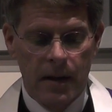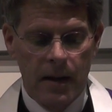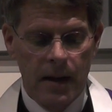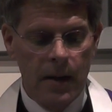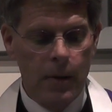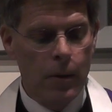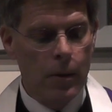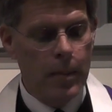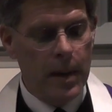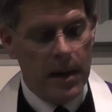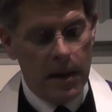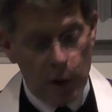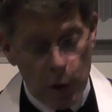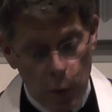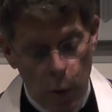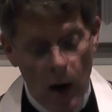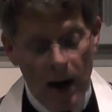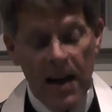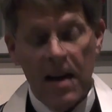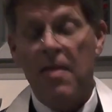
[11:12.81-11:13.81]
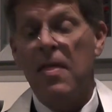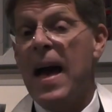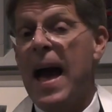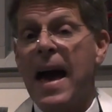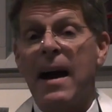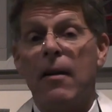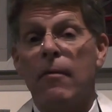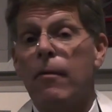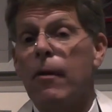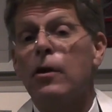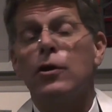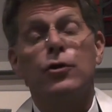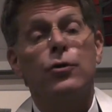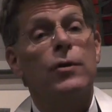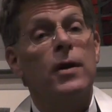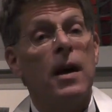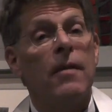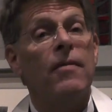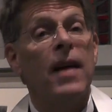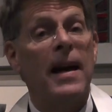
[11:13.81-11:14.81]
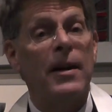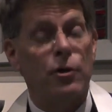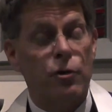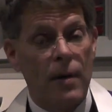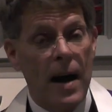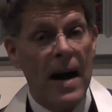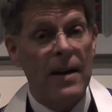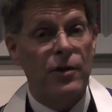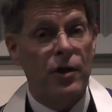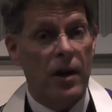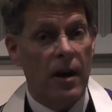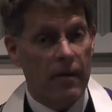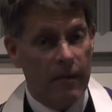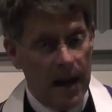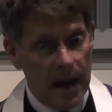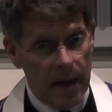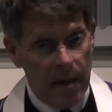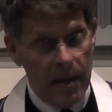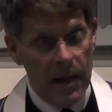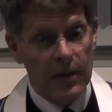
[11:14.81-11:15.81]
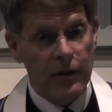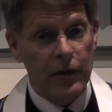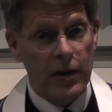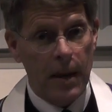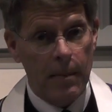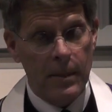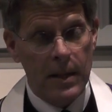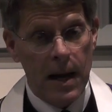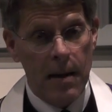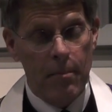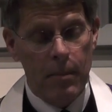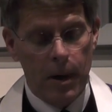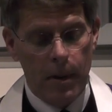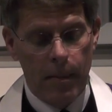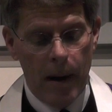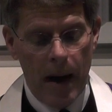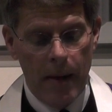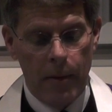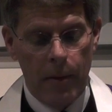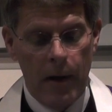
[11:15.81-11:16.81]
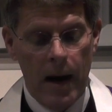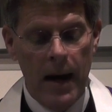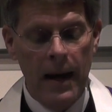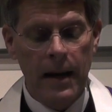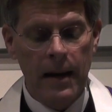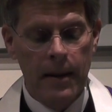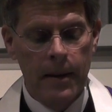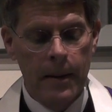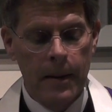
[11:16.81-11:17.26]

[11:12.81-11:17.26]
it will be the 20th anniversary of that tragic event this September, by the way.